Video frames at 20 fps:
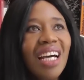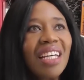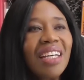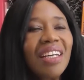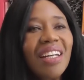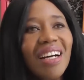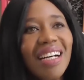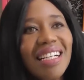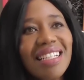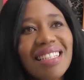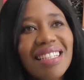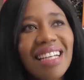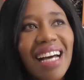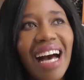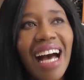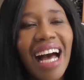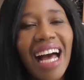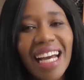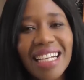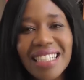you know,
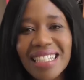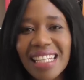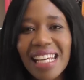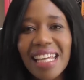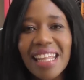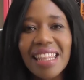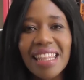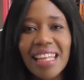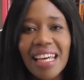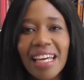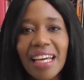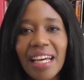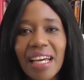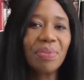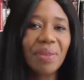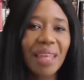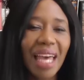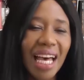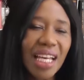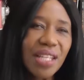I actually think,
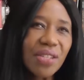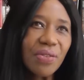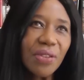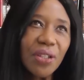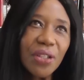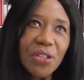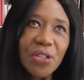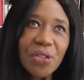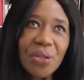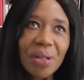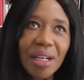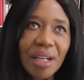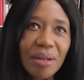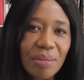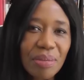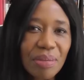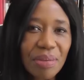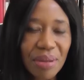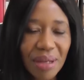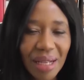as for
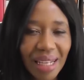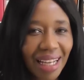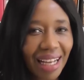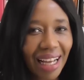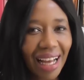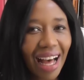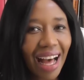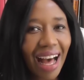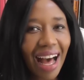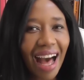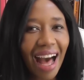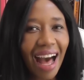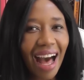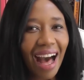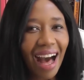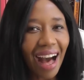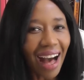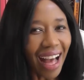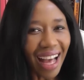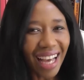Trump,
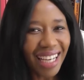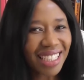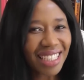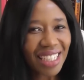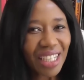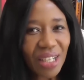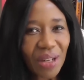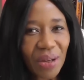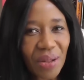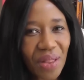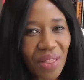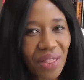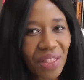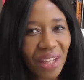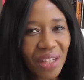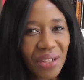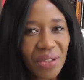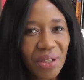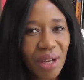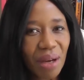I actually don't
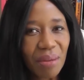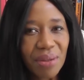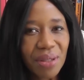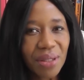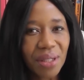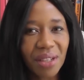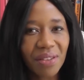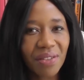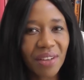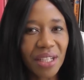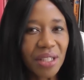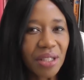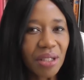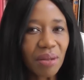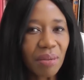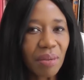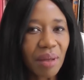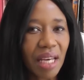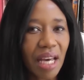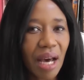think Trump should have
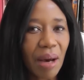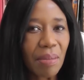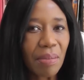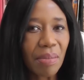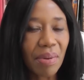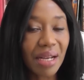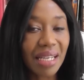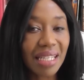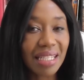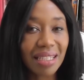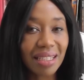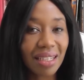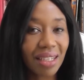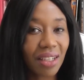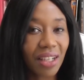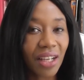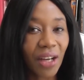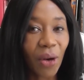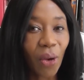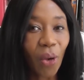actually become
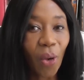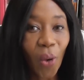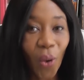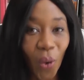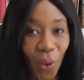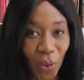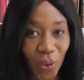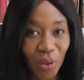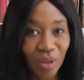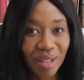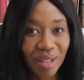president at all,